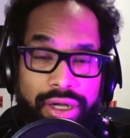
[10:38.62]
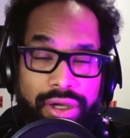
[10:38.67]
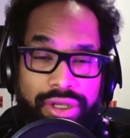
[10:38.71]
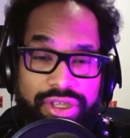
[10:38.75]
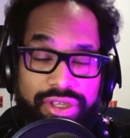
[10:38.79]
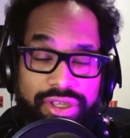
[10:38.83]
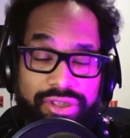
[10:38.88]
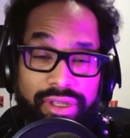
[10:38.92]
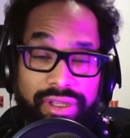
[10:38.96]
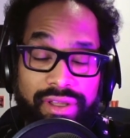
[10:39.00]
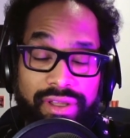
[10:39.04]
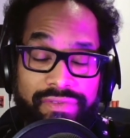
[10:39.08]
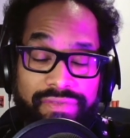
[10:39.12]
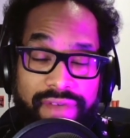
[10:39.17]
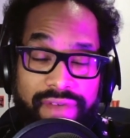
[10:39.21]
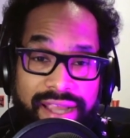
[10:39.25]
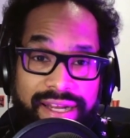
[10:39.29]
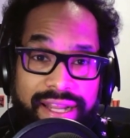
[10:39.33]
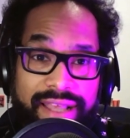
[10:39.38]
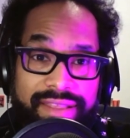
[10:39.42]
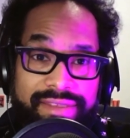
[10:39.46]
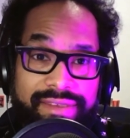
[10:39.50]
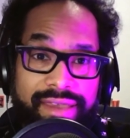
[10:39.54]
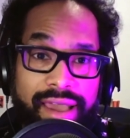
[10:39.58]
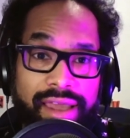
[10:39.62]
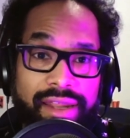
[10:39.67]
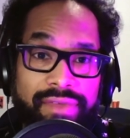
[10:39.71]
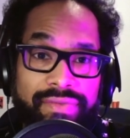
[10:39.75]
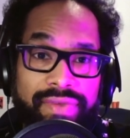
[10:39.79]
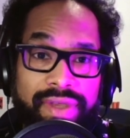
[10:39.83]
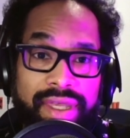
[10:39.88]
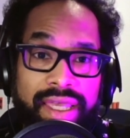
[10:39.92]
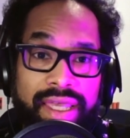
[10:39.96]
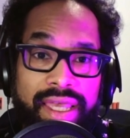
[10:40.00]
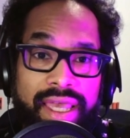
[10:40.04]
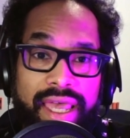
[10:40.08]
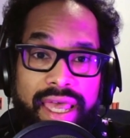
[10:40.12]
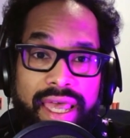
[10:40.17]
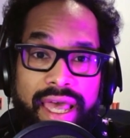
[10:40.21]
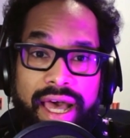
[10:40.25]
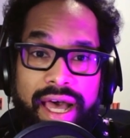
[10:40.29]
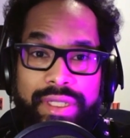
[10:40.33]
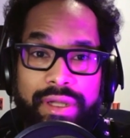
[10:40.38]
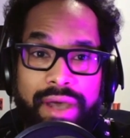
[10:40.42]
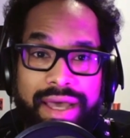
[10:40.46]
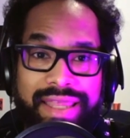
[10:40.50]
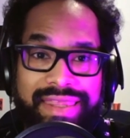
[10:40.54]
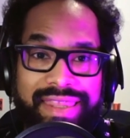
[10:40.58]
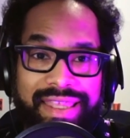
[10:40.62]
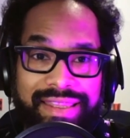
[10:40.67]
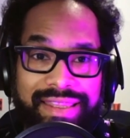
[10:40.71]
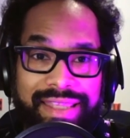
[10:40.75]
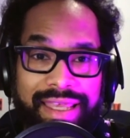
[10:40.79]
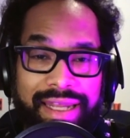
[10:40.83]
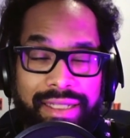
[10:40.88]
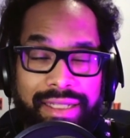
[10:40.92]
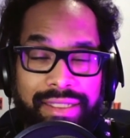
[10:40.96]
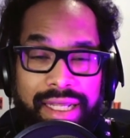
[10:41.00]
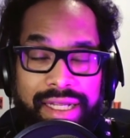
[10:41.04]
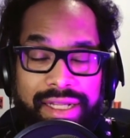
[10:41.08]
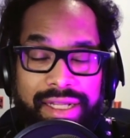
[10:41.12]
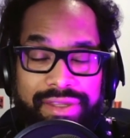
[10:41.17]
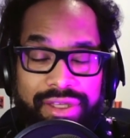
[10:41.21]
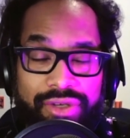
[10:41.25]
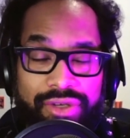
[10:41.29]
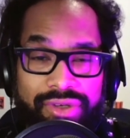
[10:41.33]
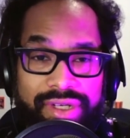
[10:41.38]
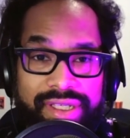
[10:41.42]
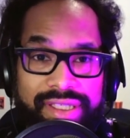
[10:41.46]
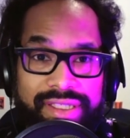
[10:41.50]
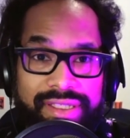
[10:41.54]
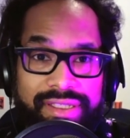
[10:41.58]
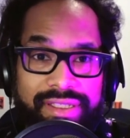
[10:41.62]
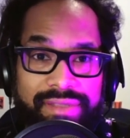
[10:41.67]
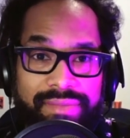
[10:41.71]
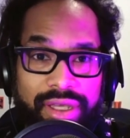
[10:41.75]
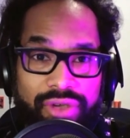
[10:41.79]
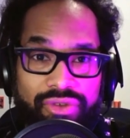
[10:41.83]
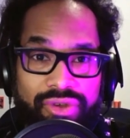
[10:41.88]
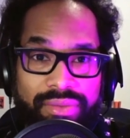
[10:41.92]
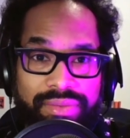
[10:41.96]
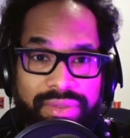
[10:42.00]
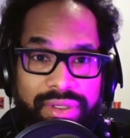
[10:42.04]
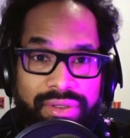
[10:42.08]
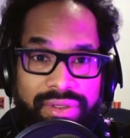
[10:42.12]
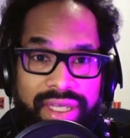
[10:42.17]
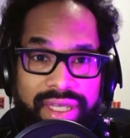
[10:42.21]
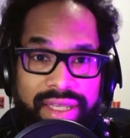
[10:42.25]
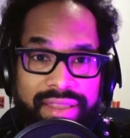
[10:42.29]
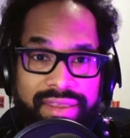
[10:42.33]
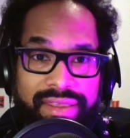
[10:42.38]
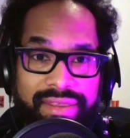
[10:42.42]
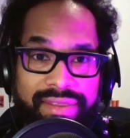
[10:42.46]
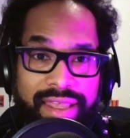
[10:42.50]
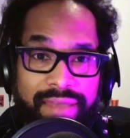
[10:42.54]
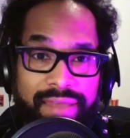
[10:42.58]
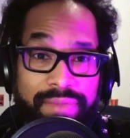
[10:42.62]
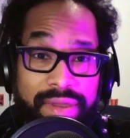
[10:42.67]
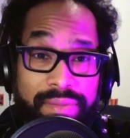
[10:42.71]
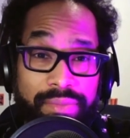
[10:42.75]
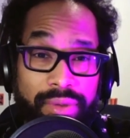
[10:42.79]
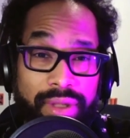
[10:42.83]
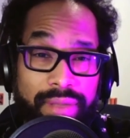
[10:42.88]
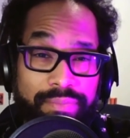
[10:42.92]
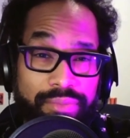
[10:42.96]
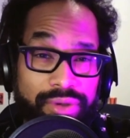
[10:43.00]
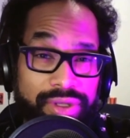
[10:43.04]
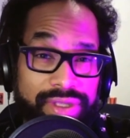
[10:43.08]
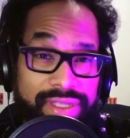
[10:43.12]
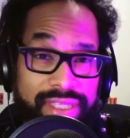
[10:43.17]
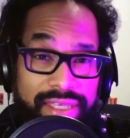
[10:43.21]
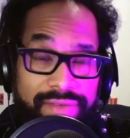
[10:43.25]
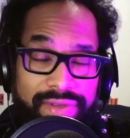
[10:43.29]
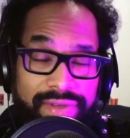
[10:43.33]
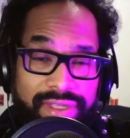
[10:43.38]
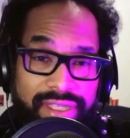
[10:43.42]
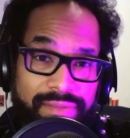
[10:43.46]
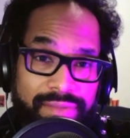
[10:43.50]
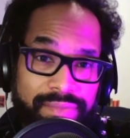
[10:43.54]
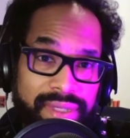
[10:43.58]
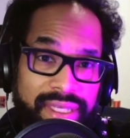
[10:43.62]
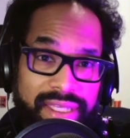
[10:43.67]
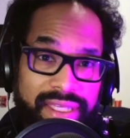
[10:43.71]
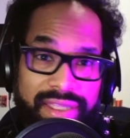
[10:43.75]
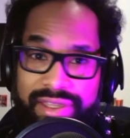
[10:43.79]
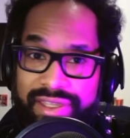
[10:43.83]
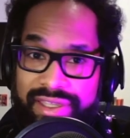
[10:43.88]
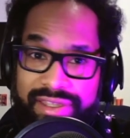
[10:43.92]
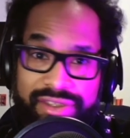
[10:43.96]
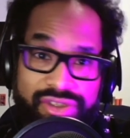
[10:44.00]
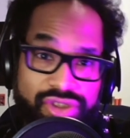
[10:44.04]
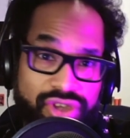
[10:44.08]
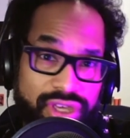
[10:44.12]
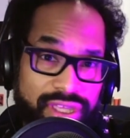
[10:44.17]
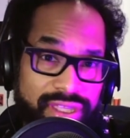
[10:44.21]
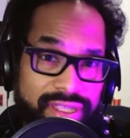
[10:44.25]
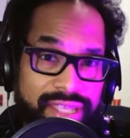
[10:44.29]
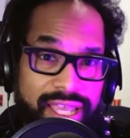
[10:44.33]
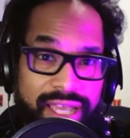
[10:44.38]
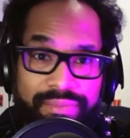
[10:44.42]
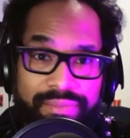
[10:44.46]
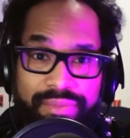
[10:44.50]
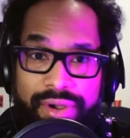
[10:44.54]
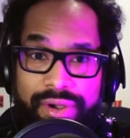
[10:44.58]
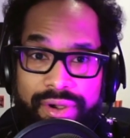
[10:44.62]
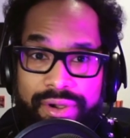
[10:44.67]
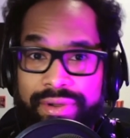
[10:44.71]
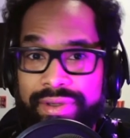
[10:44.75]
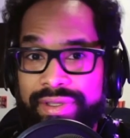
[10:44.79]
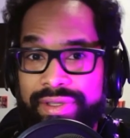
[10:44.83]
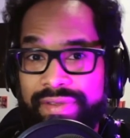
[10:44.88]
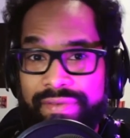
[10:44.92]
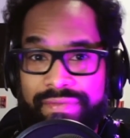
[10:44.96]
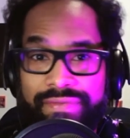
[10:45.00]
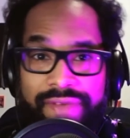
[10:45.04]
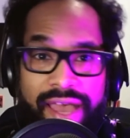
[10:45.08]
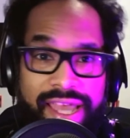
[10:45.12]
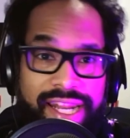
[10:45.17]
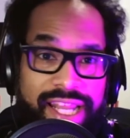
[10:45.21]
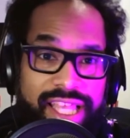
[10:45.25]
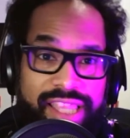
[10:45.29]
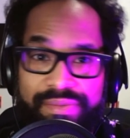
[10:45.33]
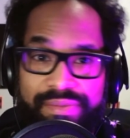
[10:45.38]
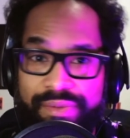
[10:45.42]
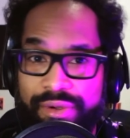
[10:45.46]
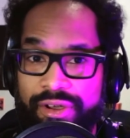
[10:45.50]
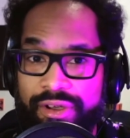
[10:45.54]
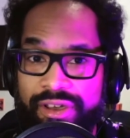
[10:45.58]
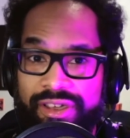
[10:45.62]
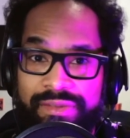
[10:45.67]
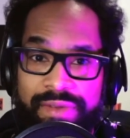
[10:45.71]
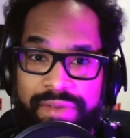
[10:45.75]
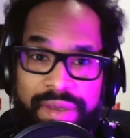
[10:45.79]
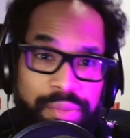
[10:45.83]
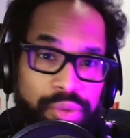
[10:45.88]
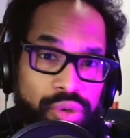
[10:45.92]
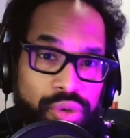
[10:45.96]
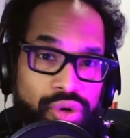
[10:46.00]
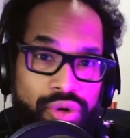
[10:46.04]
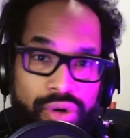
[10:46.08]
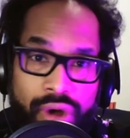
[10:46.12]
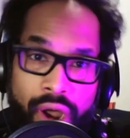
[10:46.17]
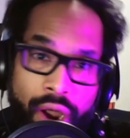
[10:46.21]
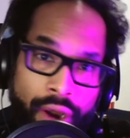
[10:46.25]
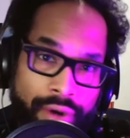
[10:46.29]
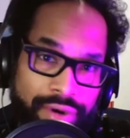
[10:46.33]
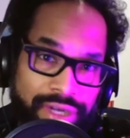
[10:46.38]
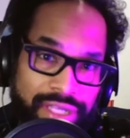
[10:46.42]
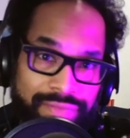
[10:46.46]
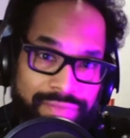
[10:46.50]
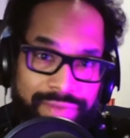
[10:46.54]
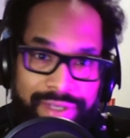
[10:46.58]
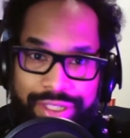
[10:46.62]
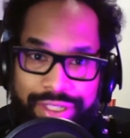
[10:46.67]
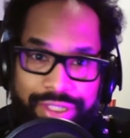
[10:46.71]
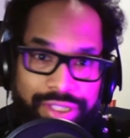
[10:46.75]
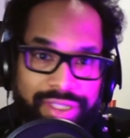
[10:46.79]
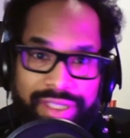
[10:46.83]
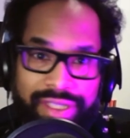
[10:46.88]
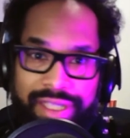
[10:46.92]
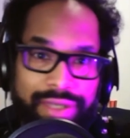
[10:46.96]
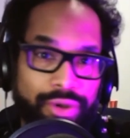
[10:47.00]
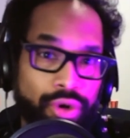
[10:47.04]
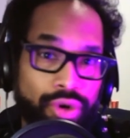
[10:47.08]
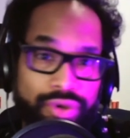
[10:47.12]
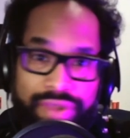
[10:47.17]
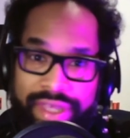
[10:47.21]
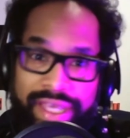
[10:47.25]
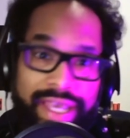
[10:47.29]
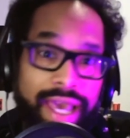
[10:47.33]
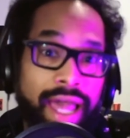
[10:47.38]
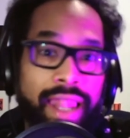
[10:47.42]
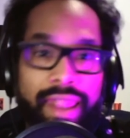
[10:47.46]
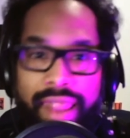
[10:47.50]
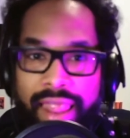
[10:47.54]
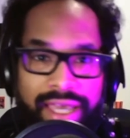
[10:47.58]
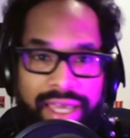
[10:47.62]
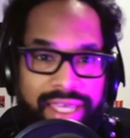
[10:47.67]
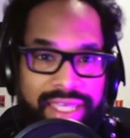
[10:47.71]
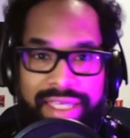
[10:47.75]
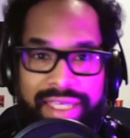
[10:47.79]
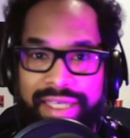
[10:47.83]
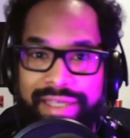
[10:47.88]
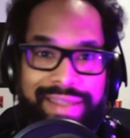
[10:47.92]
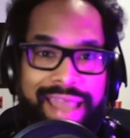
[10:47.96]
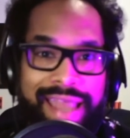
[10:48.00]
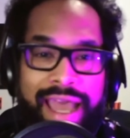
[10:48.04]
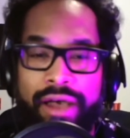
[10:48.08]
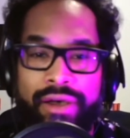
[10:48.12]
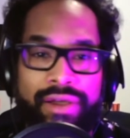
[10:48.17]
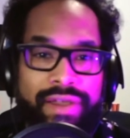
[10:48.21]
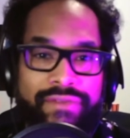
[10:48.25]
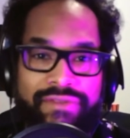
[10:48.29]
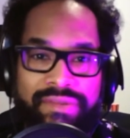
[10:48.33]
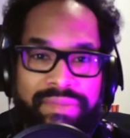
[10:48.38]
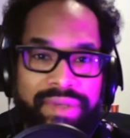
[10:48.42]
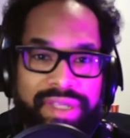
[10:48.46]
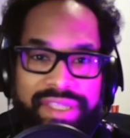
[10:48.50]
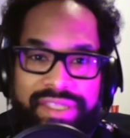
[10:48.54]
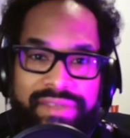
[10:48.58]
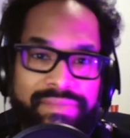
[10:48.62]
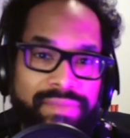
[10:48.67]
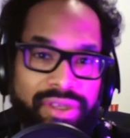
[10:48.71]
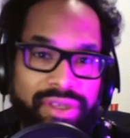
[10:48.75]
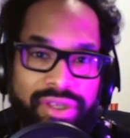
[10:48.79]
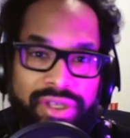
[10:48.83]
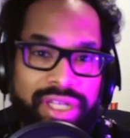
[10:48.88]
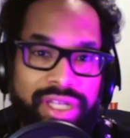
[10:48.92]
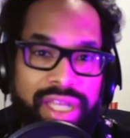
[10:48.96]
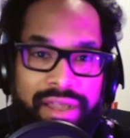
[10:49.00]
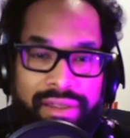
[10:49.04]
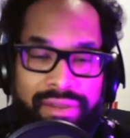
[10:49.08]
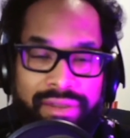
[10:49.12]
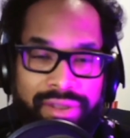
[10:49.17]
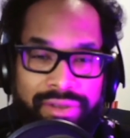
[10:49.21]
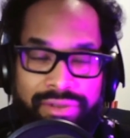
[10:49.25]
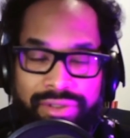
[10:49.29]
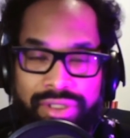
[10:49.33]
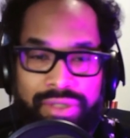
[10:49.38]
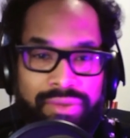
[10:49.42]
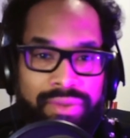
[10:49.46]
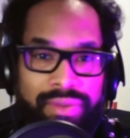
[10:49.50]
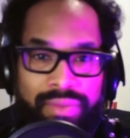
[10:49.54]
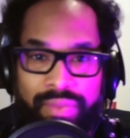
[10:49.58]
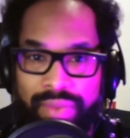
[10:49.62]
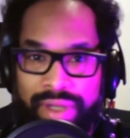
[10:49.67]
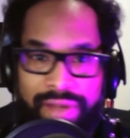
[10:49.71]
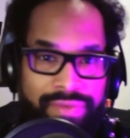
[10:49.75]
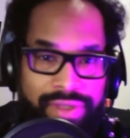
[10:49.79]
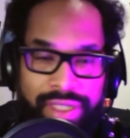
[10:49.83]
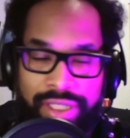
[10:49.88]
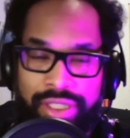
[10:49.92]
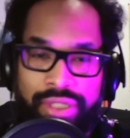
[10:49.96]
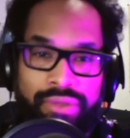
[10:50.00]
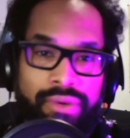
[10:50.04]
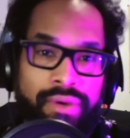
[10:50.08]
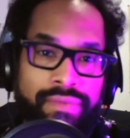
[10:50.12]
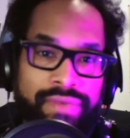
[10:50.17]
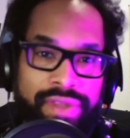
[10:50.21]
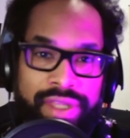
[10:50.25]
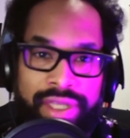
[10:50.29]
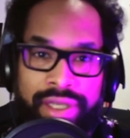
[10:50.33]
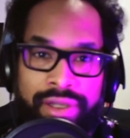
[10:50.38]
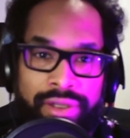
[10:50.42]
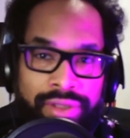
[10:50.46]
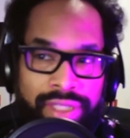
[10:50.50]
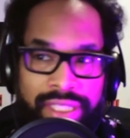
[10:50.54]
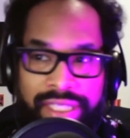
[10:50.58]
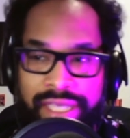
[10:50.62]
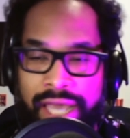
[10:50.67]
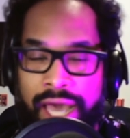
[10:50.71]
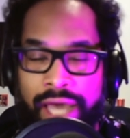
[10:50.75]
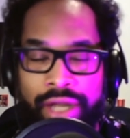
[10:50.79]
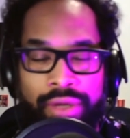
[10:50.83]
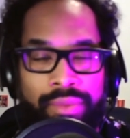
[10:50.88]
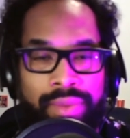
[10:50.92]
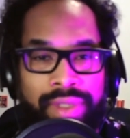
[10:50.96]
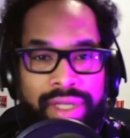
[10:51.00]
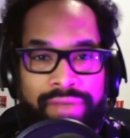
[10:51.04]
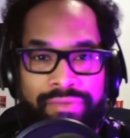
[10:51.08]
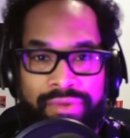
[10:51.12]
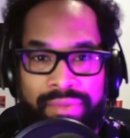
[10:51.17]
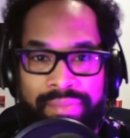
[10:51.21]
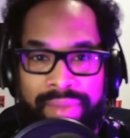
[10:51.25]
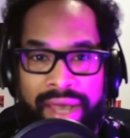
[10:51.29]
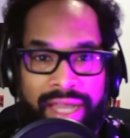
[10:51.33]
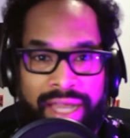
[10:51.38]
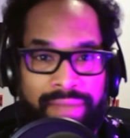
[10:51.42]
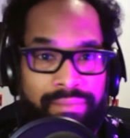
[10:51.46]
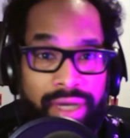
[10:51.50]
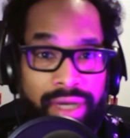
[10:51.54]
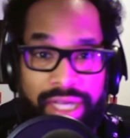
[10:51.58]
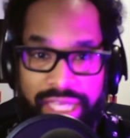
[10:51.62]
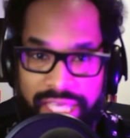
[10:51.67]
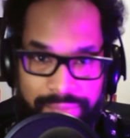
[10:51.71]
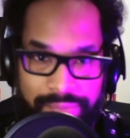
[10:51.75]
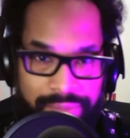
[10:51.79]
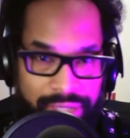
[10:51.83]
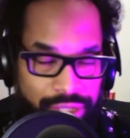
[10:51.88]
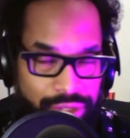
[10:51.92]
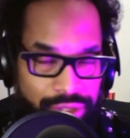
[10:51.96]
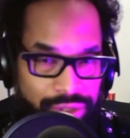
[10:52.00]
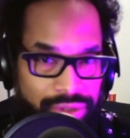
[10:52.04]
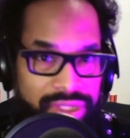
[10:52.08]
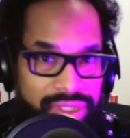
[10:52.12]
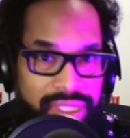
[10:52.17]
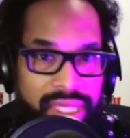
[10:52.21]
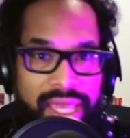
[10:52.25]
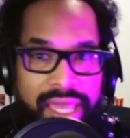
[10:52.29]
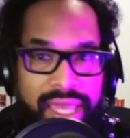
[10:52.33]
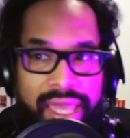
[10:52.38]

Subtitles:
Just on the finance side of it, I think that a lot of the criticism that crypto gets is that people perceive it to be, this is just tech bros, finance bros, people who are already rich and they got lucky and now everybody's a millionaire and they're doing whatever they do over there on the yacht or whatever, buying monkey pictures.